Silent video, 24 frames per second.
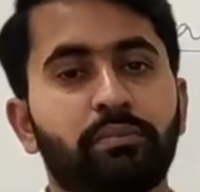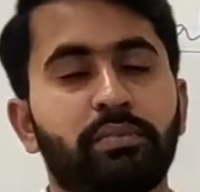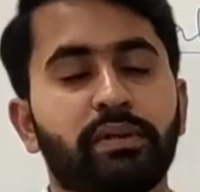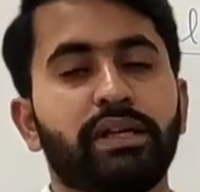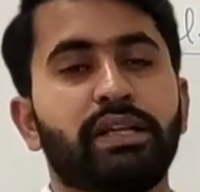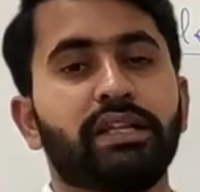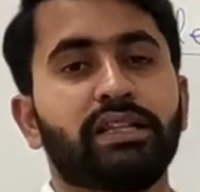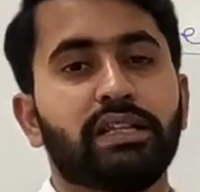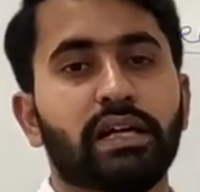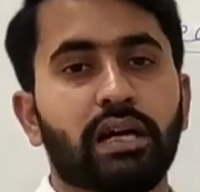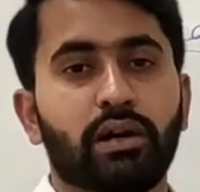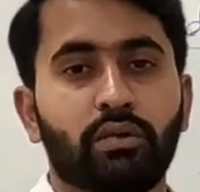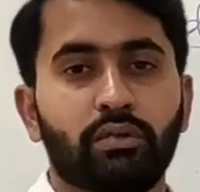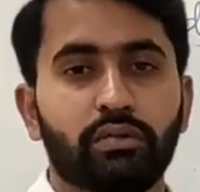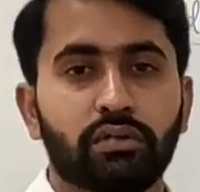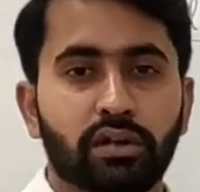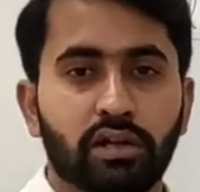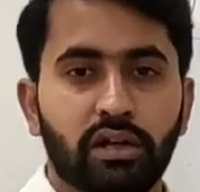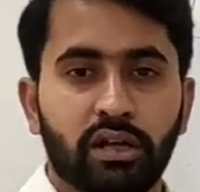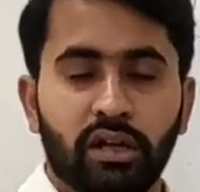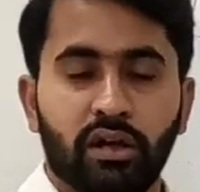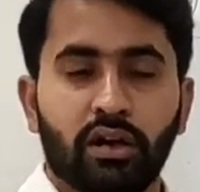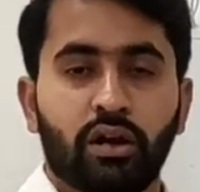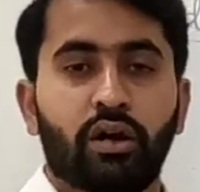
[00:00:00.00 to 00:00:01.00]
breathe
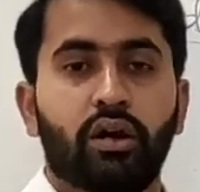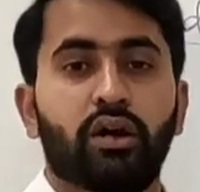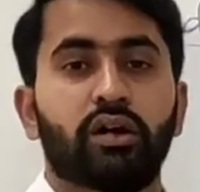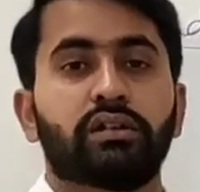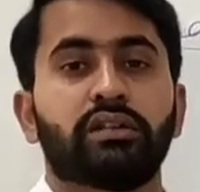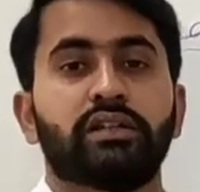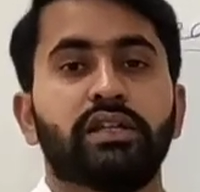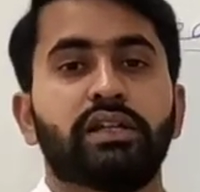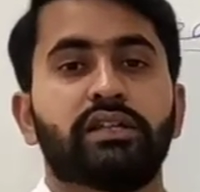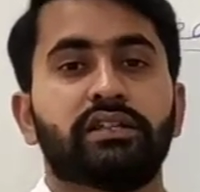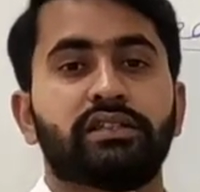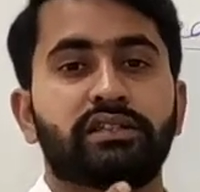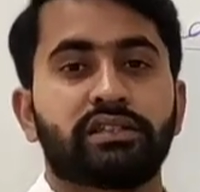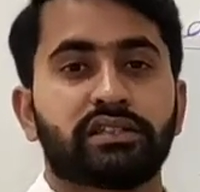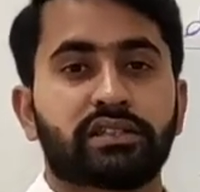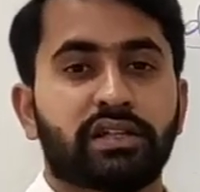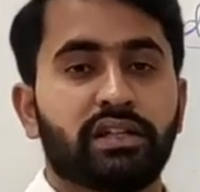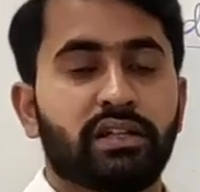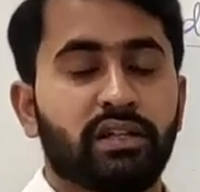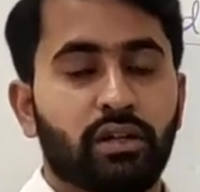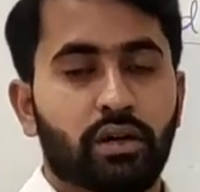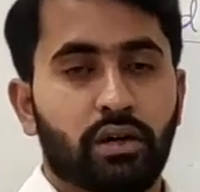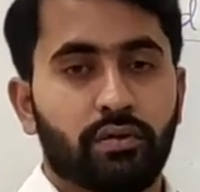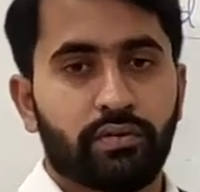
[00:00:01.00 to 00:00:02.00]
out on the screen